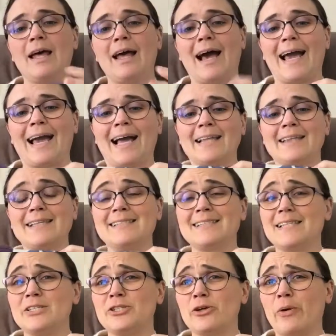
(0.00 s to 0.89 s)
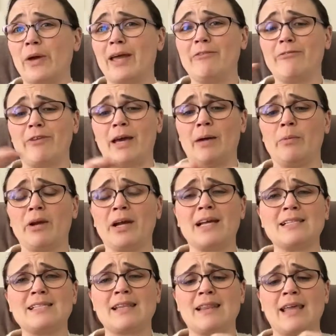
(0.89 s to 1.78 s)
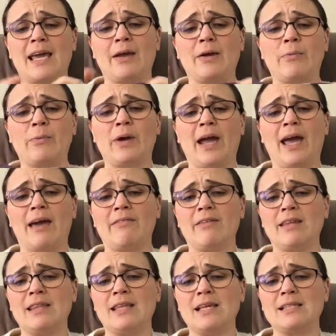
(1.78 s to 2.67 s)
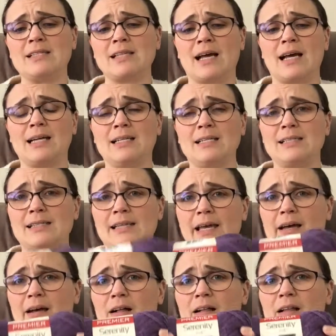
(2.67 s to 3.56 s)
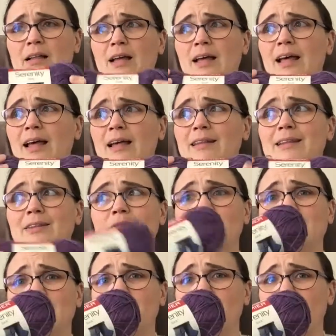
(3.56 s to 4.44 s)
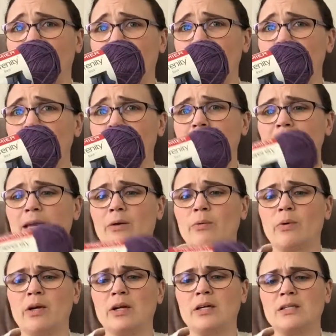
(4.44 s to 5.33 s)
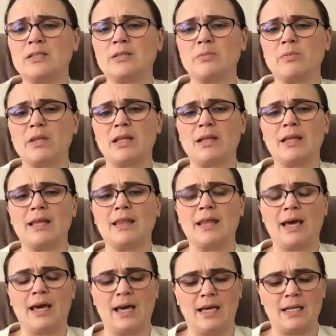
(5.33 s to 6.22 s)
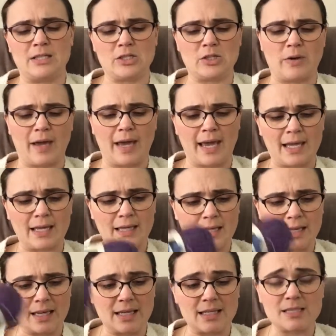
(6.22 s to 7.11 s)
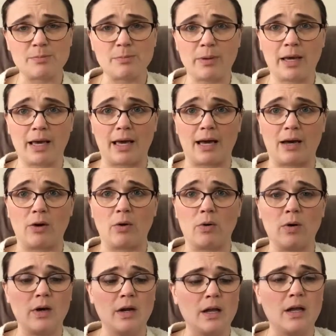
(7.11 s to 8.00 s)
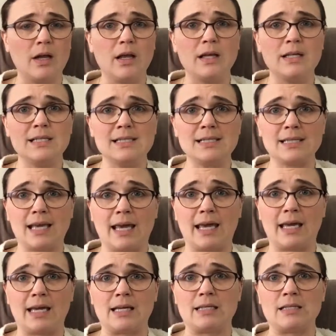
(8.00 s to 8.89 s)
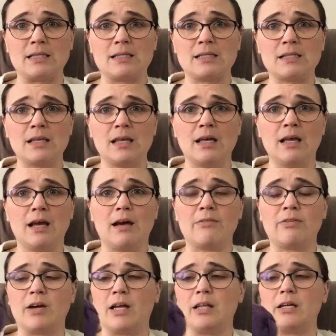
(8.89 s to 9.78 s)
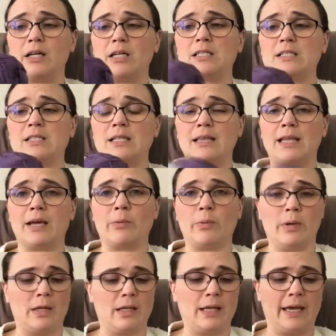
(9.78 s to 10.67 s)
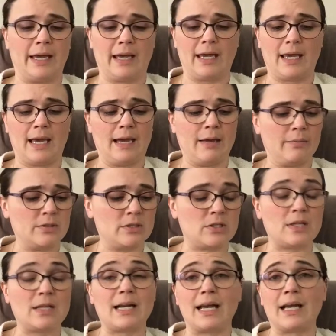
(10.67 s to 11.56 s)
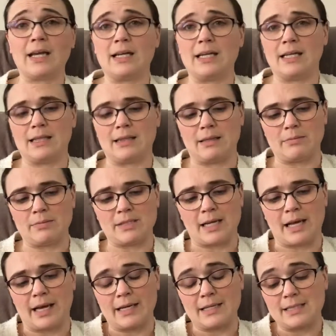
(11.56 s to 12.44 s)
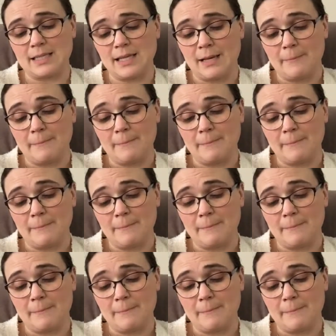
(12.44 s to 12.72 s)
I got this at Joann Fabrics. They were having these on sale. They were like buy one get one or something like that. And so I had the kids pick out skeins of colors that they would like so that I could knit them socks.